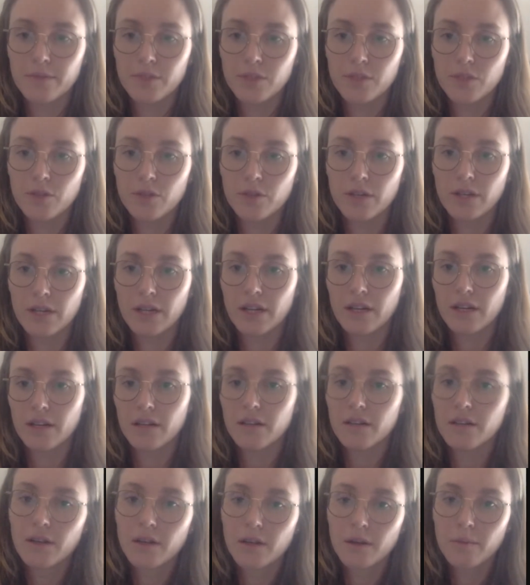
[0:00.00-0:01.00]

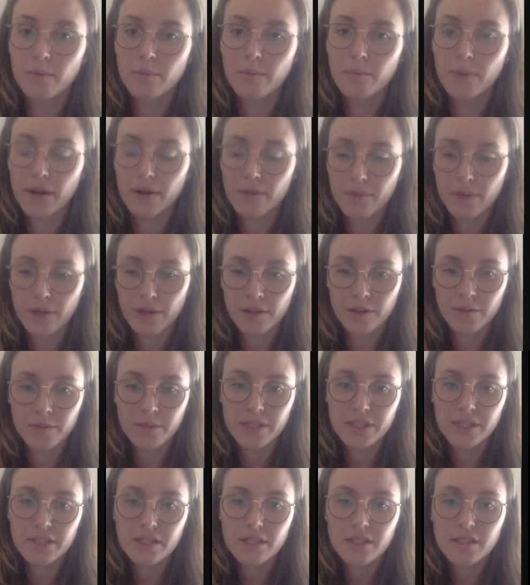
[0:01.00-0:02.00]
URL
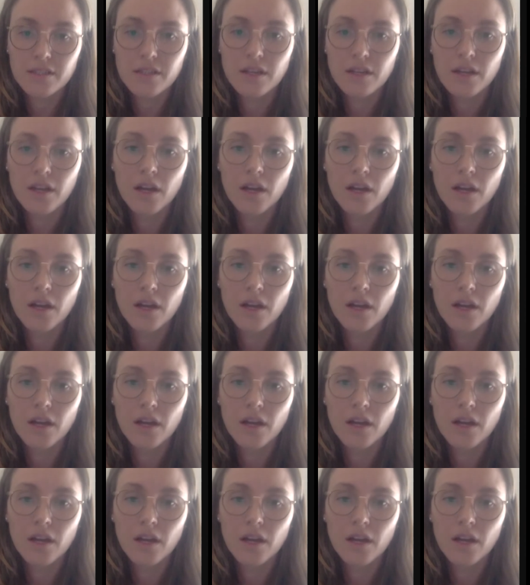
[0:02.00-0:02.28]
parameters.